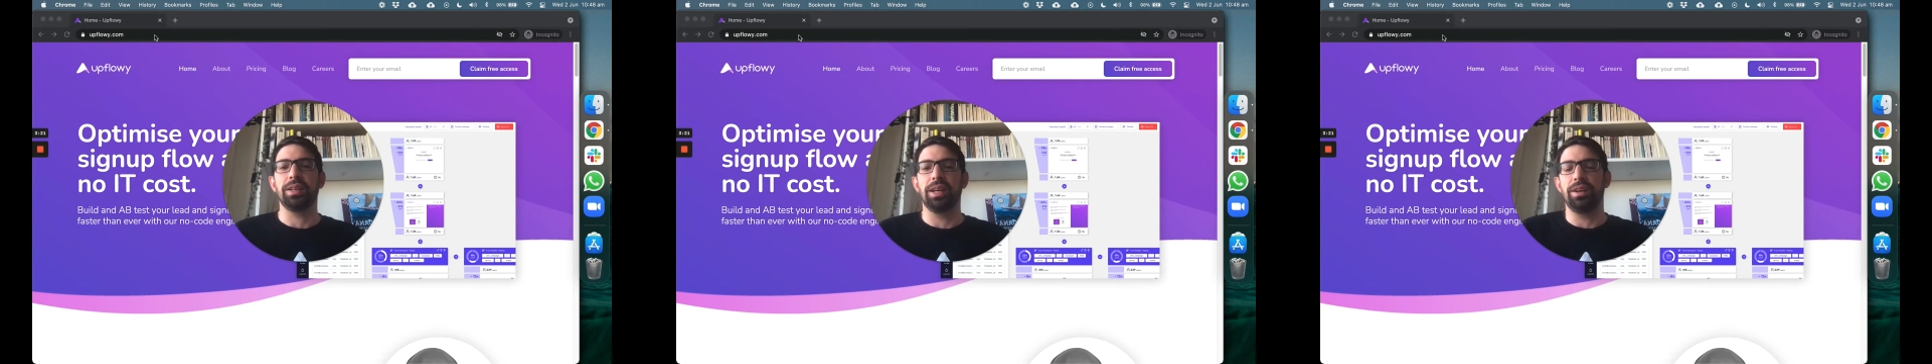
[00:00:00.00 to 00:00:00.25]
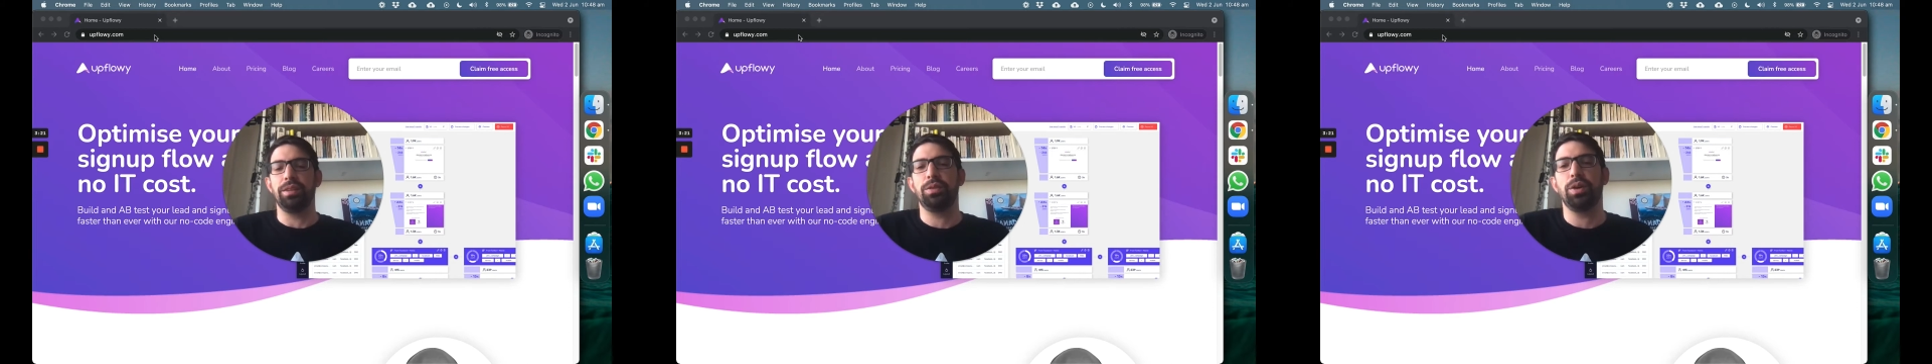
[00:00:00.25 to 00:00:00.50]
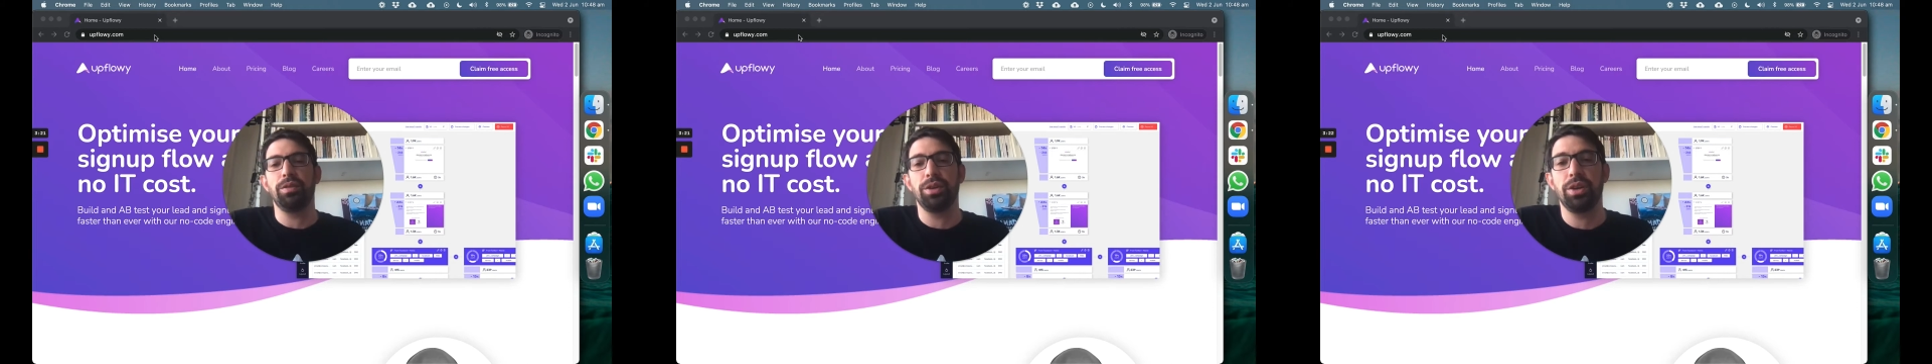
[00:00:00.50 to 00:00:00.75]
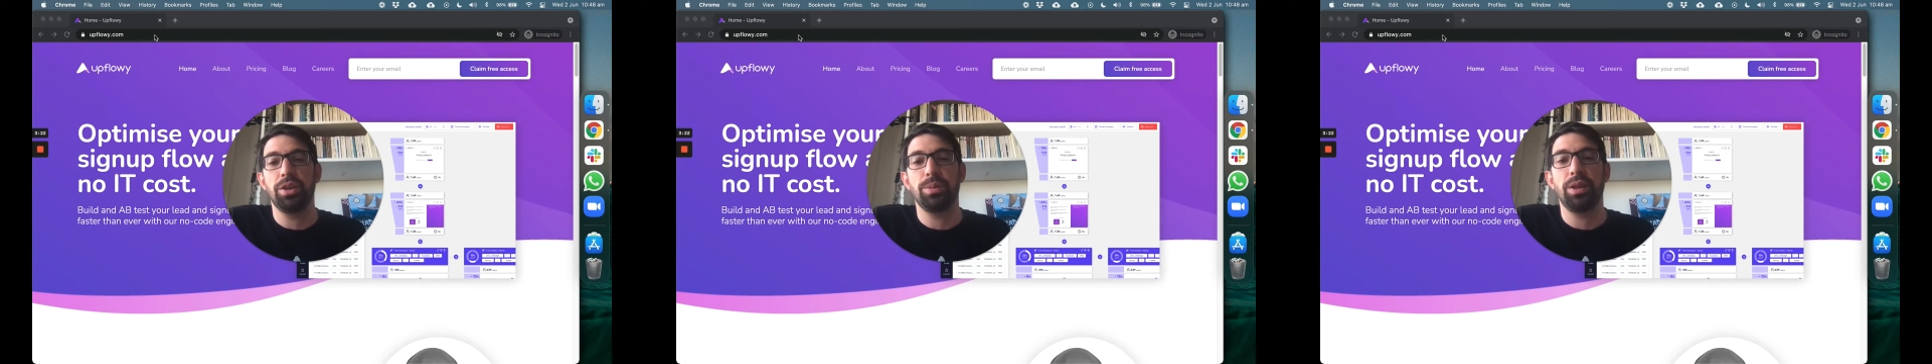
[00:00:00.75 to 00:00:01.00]
if you haven't
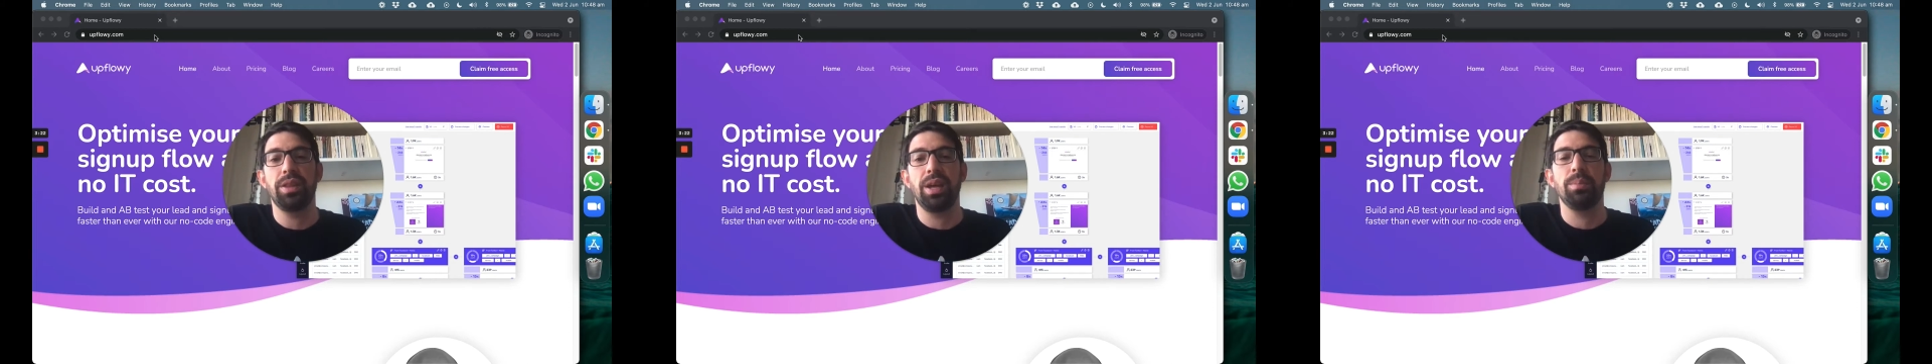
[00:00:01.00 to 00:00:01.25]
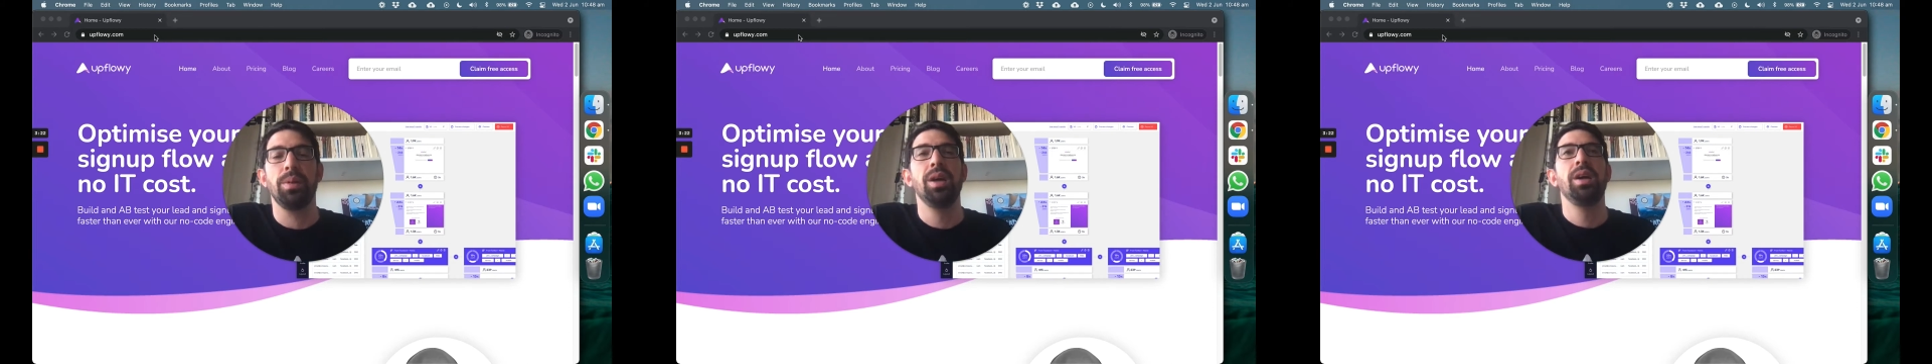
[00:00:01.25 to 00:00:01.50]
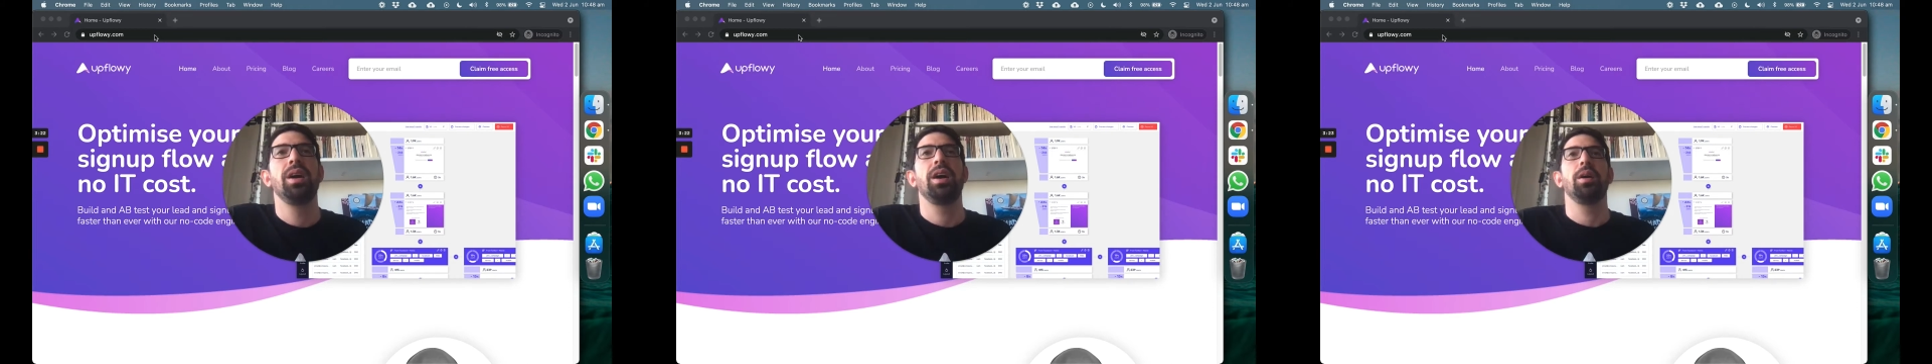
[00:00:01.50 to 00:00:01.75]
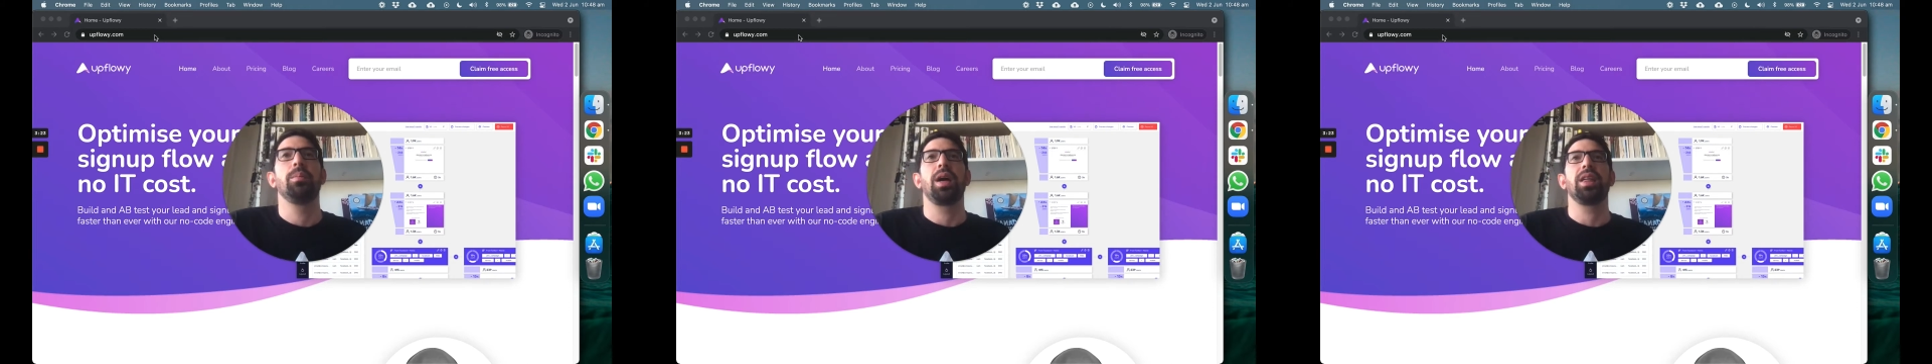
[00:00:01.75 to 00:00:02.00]
heard about them,
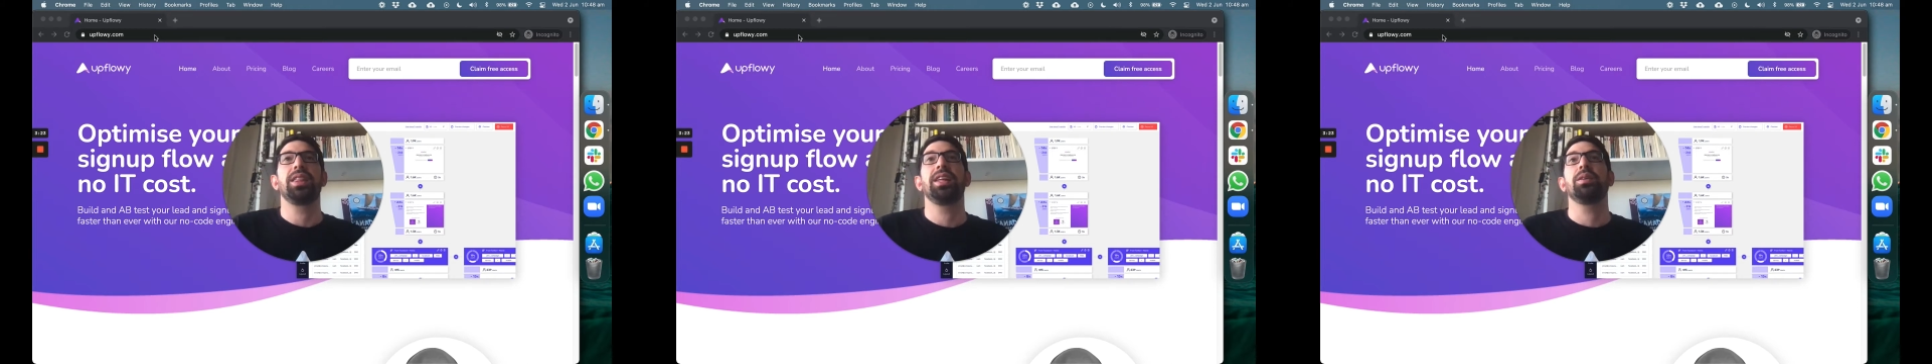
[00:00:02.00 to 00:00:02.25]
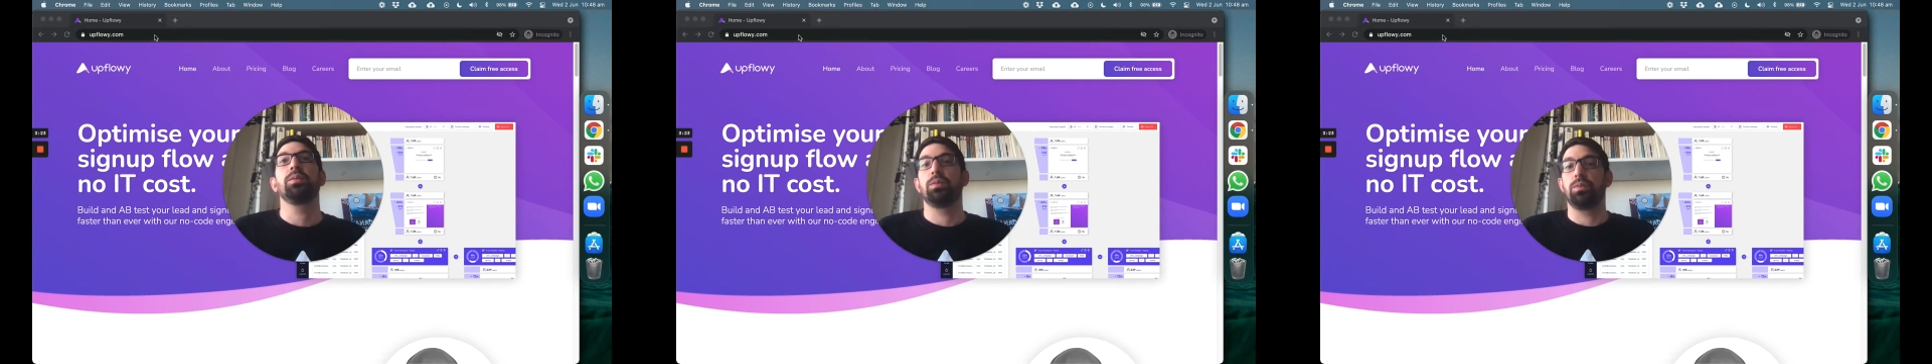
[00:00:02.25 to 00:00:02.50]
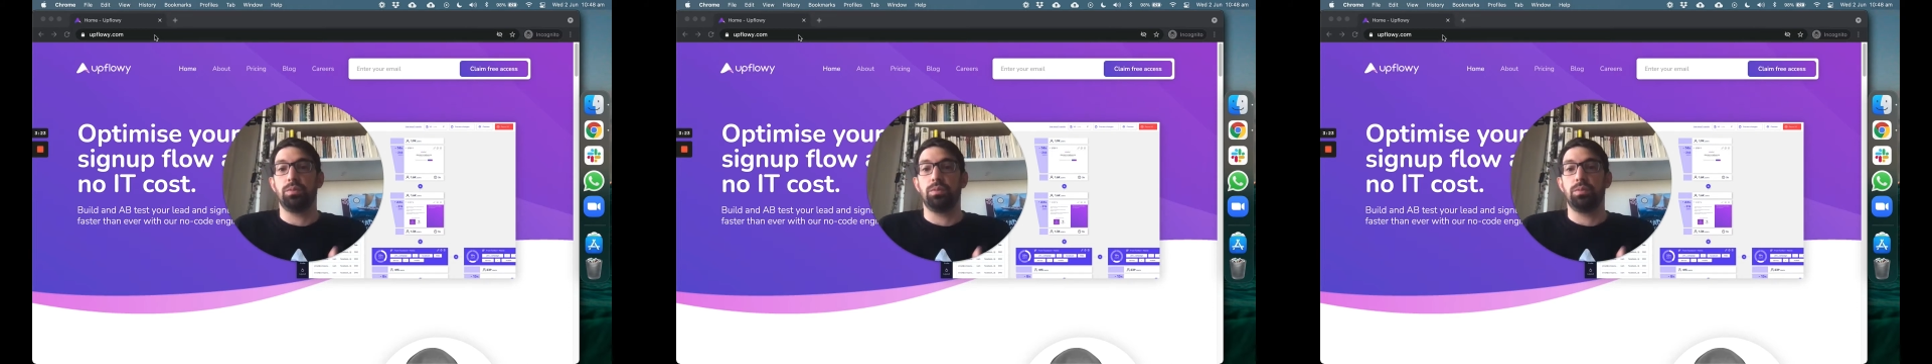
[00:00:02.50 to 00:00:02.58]
I think